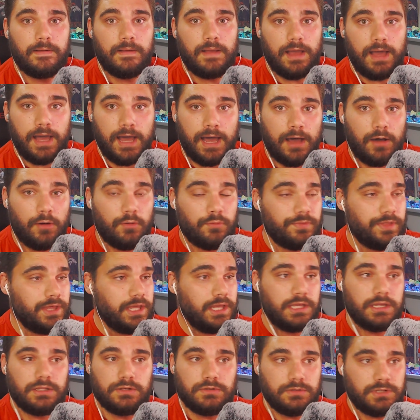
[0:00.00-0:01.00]
how they
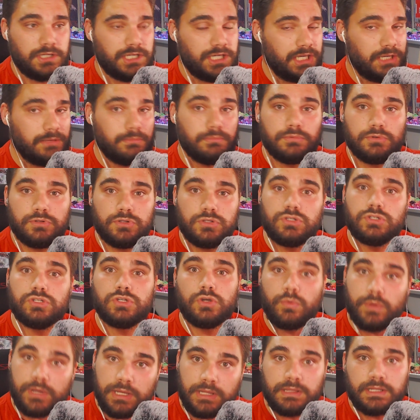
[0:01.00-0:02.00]
can keep
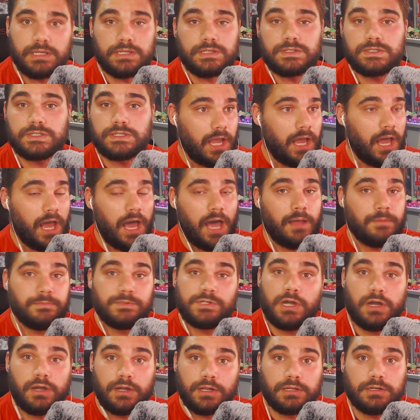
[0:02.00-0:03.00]
doing this. I'm
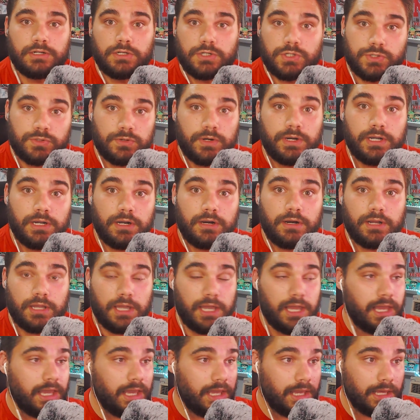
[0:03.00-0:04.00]
talking to Treyarch
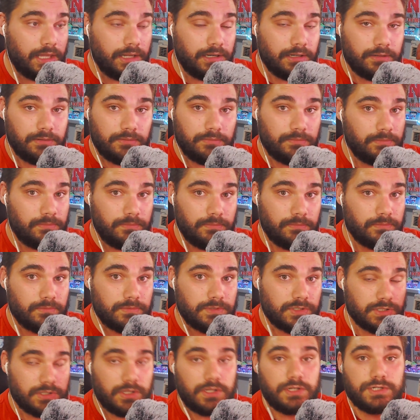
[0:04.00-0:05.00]
and
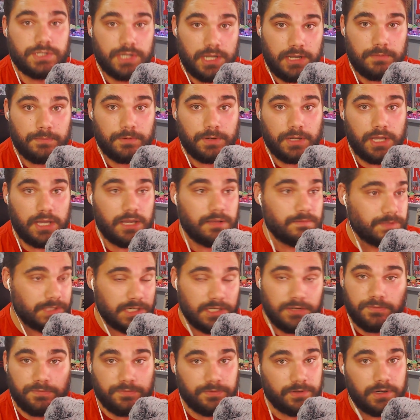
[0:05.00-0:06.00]
Sledgehammer Games,
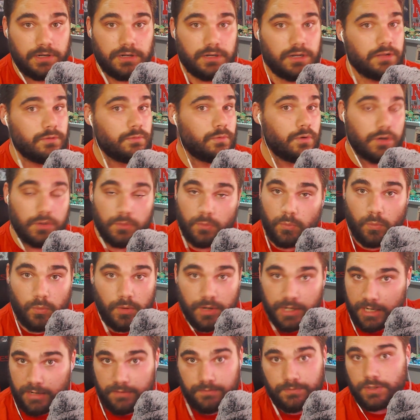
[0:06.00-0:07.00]
Infinity Ward,
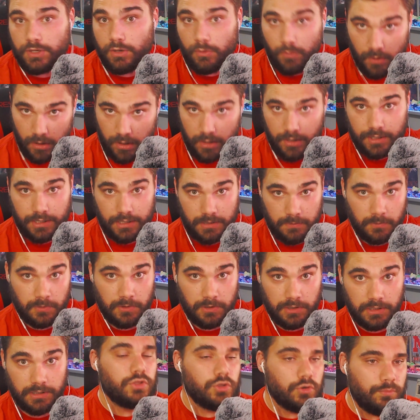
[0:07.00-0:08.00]
whatever you are
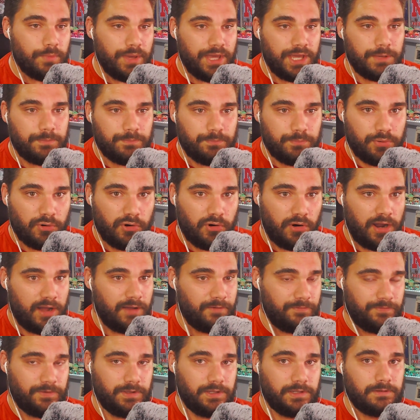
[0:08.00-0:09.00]
anymore. You make
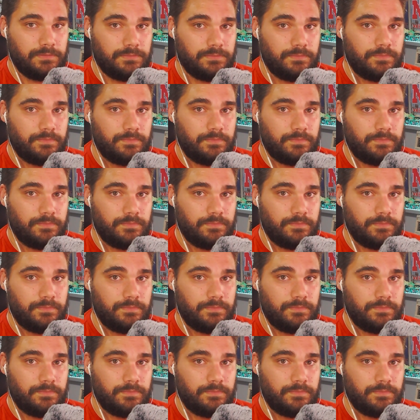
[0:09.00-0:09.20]
profit